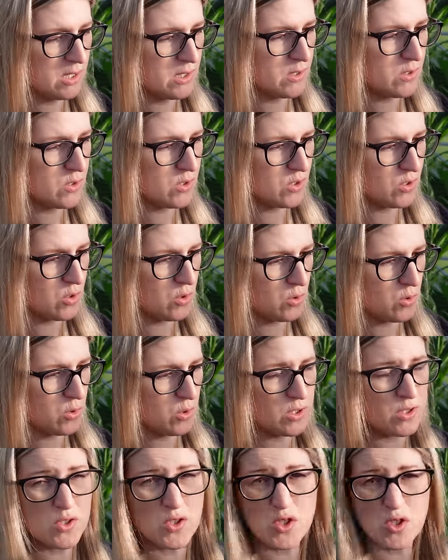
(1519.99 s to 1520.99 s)
so
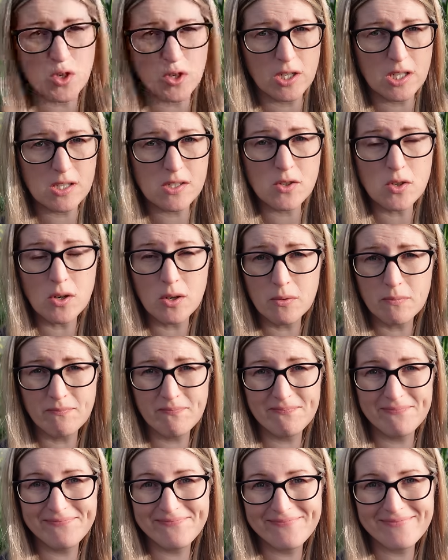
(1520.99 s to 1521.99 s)
and soggy. So
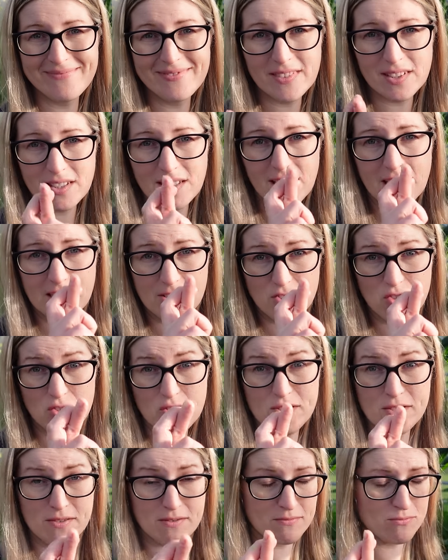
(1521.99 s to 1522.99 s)
let's
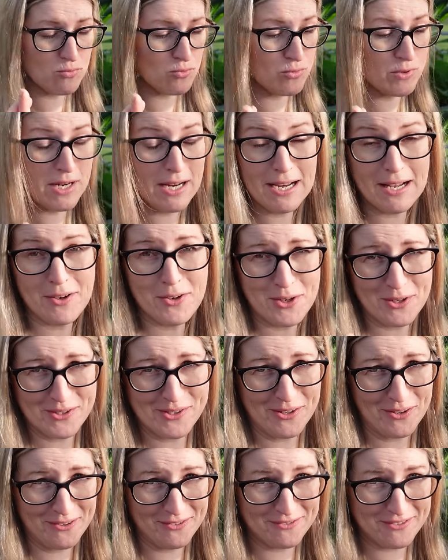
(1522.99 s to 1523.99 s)
just really
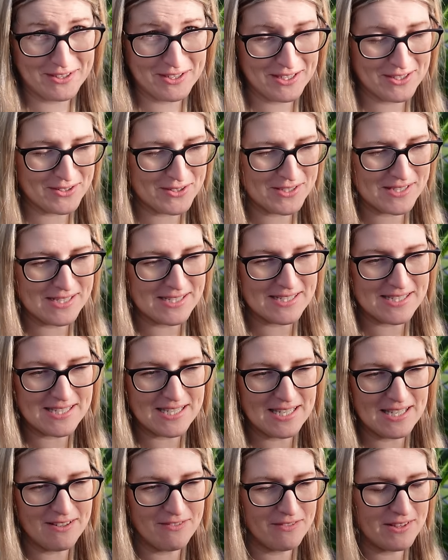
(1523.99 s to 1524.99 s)
cross our fingers and
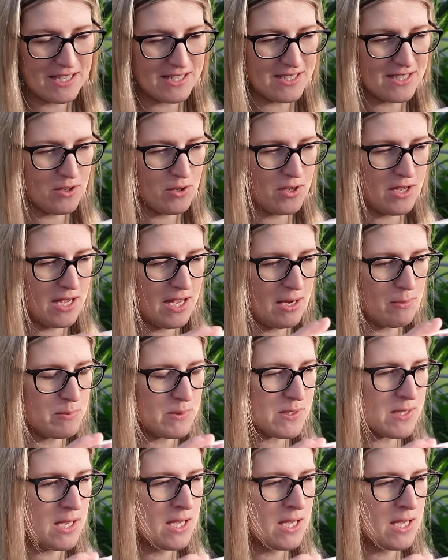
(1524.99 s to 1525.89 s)
see if that helps.